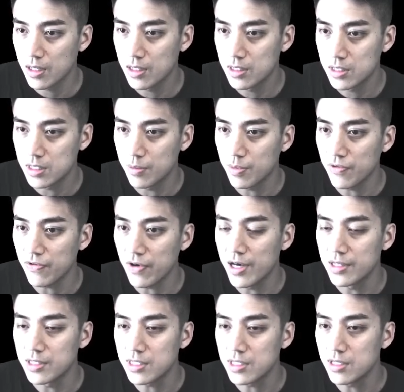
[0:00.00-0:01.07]
Simplify
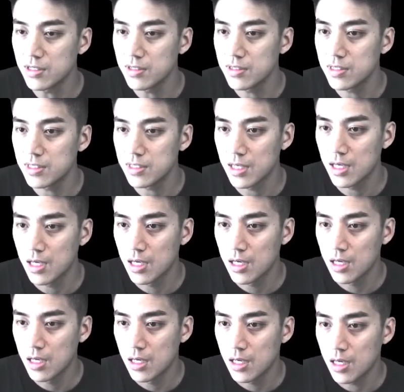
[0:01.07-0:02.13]
the 2's,
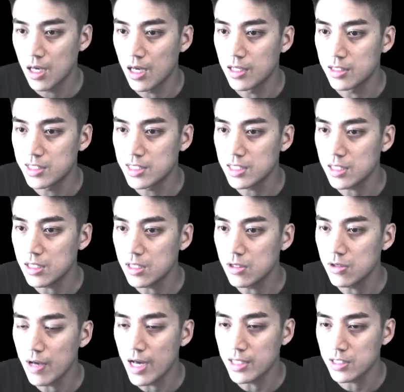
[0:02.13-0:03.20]
and it's
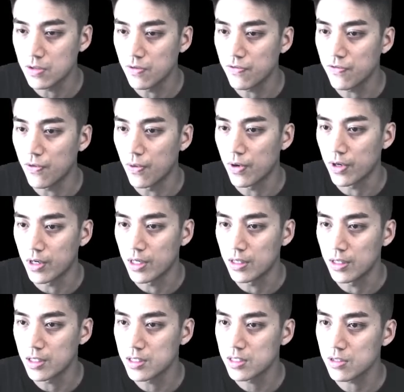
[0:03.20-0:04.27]
CuSO4. It
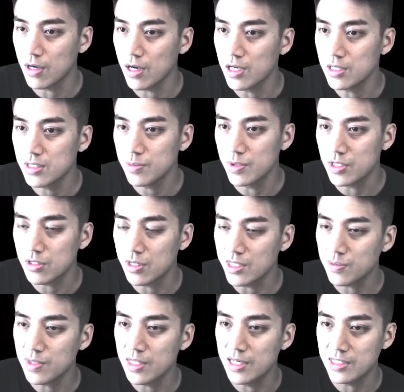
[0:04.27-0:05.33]
looks strange, but trust
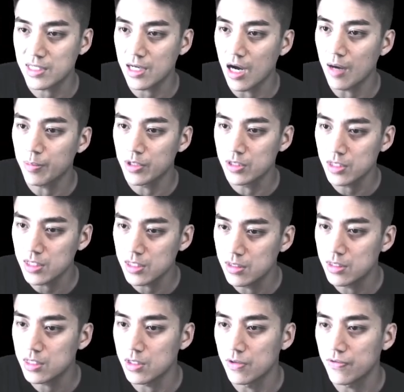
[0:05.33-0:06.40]
me, that's copper 2
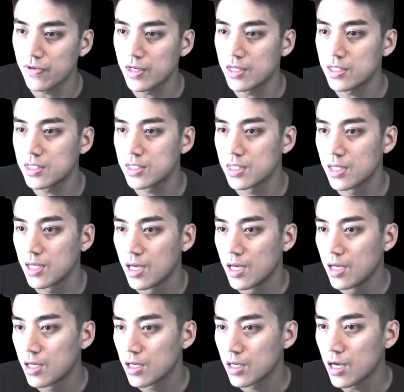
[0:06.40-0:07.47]
sulfate.
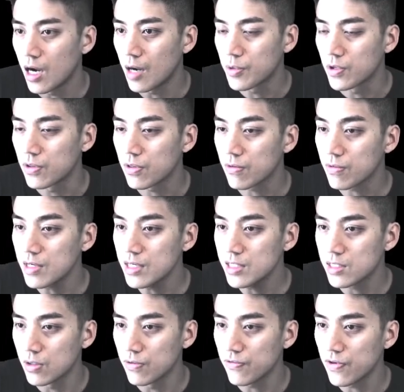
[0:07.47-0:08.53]
Copper 3
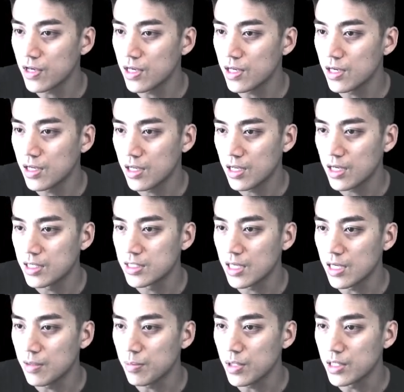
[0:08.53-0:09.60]
sulfate has
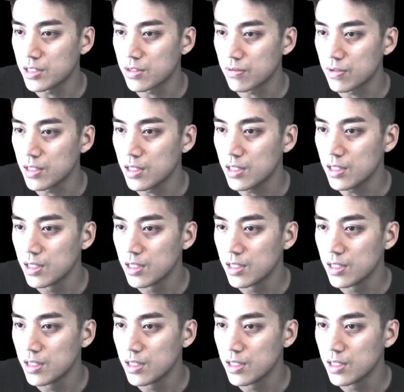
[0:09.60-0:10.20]
a +3